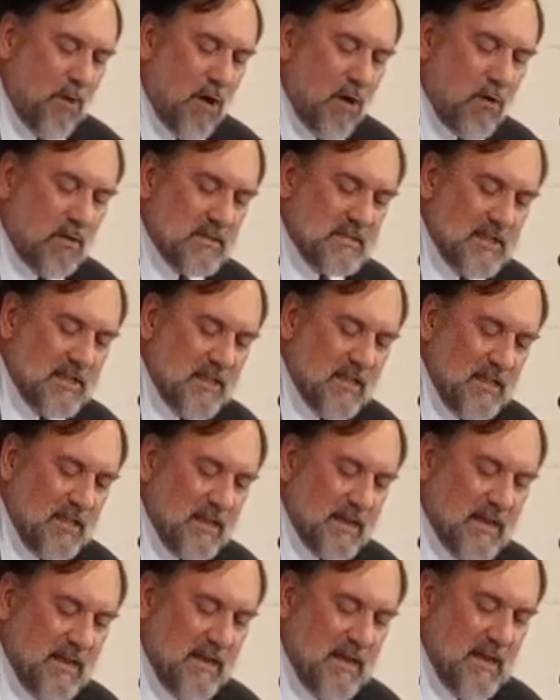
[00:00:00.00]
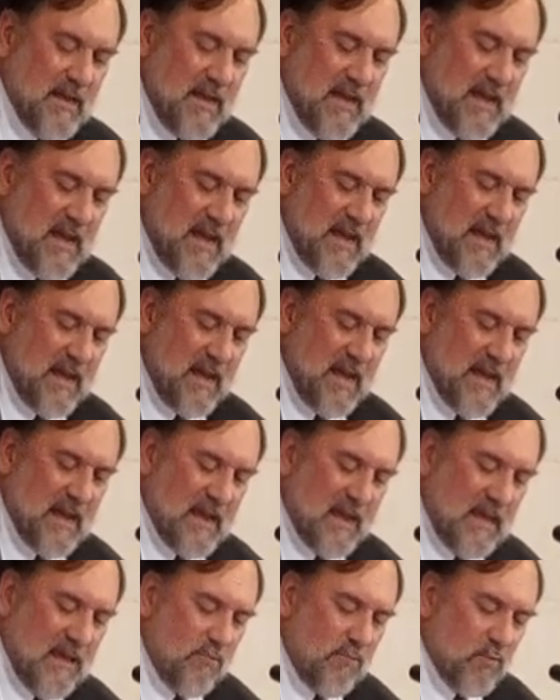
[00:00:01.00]
Paul Tillich,
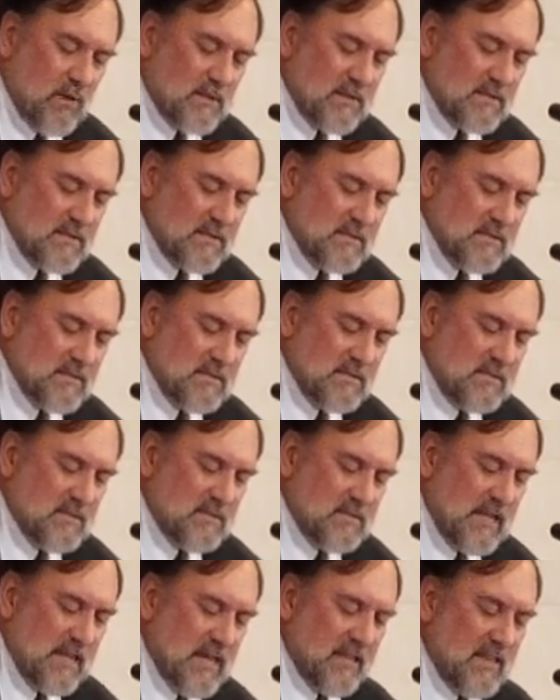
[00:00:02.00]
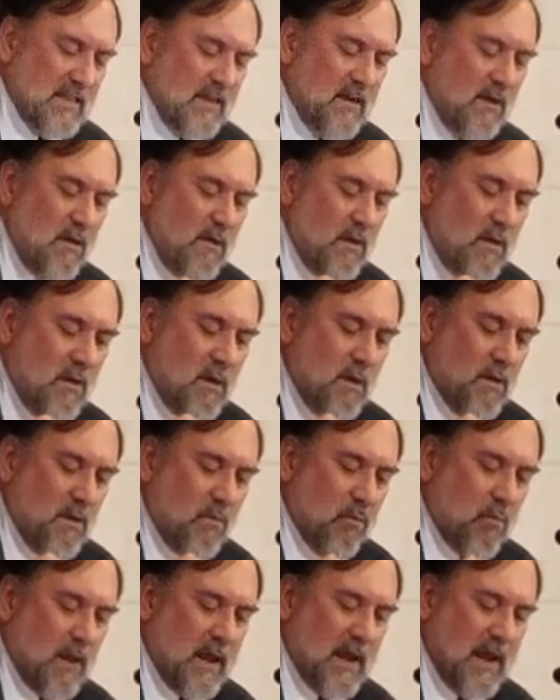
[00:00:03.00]
and he once said that
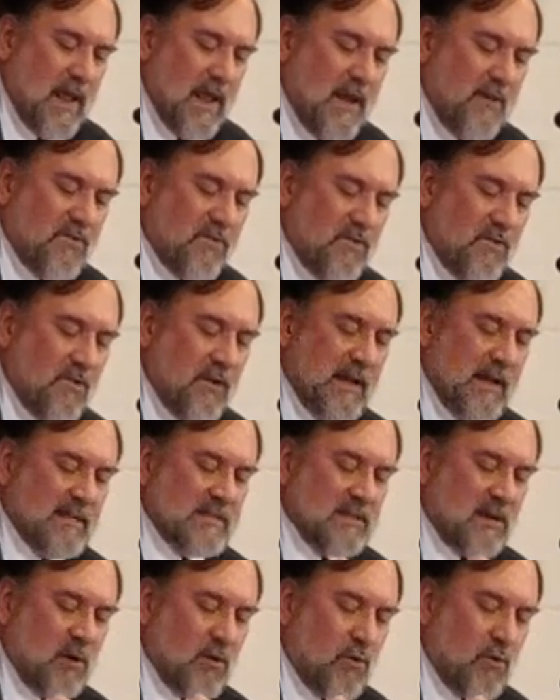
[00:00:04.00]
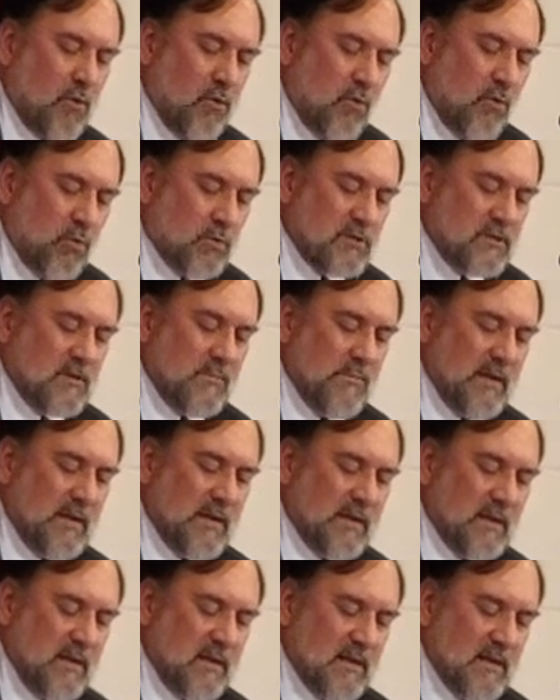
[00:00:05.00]
whatever is our
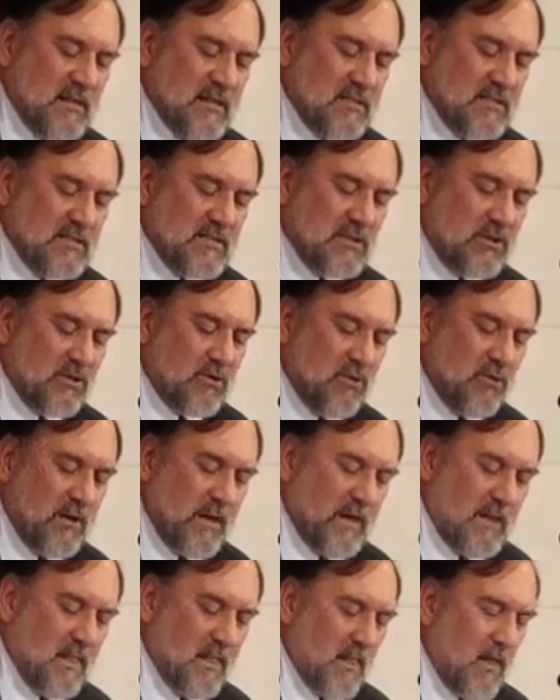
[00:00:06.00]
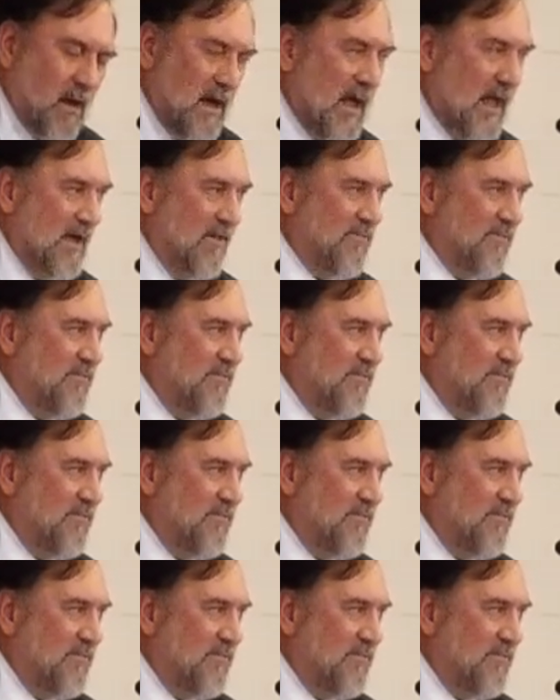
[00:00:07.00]
ultimate concern in life,